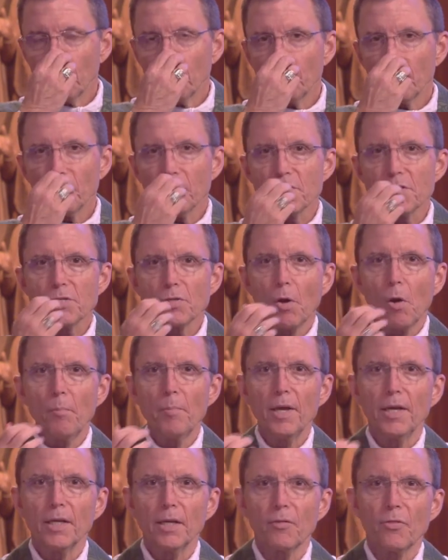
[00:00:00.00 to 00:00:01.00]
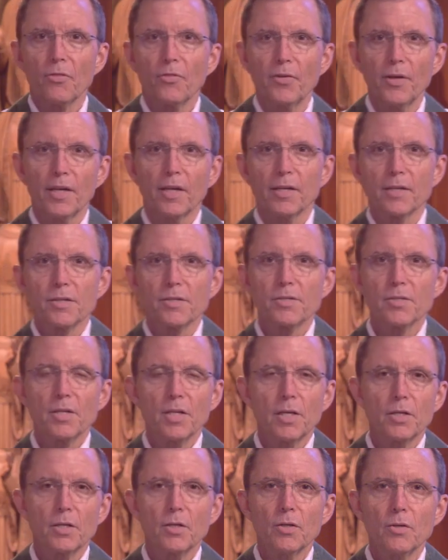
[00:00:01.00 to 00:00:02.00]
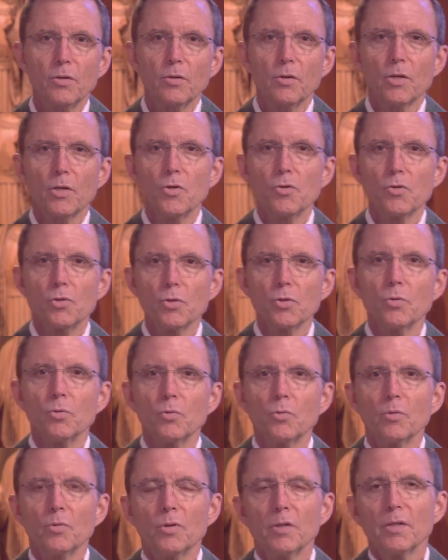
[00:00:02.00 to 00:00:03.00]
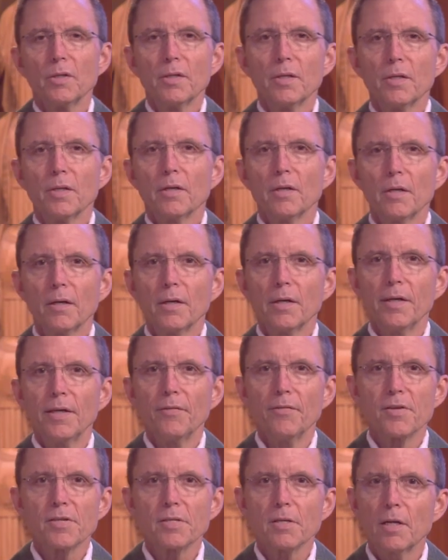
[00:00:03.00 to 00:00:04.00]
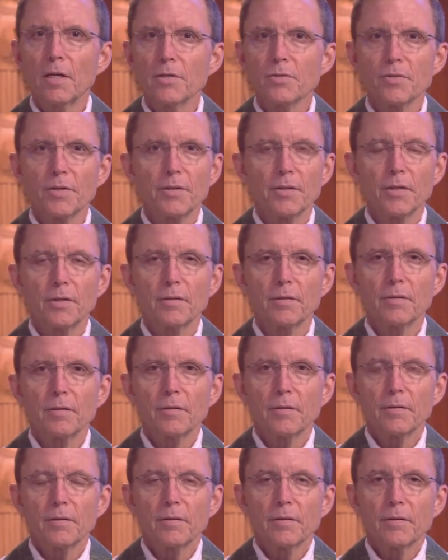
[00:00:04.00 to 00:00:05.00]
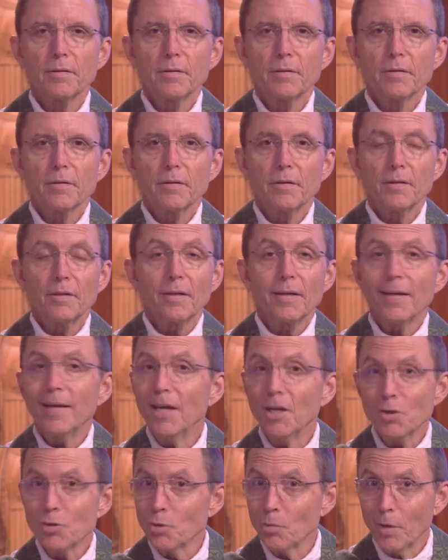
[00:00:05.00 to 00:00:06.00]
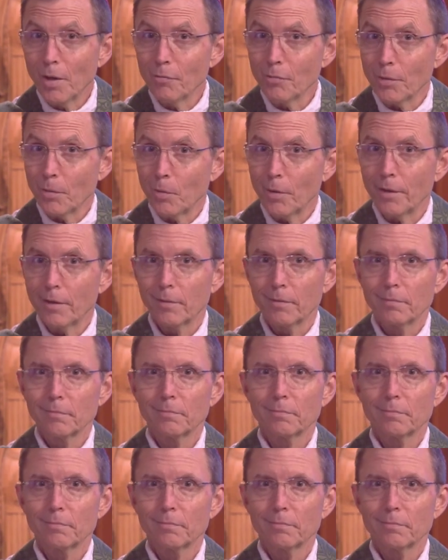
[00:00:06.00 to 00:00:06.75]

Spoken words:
There are so many things that you can do in this country that you can't do everywhere.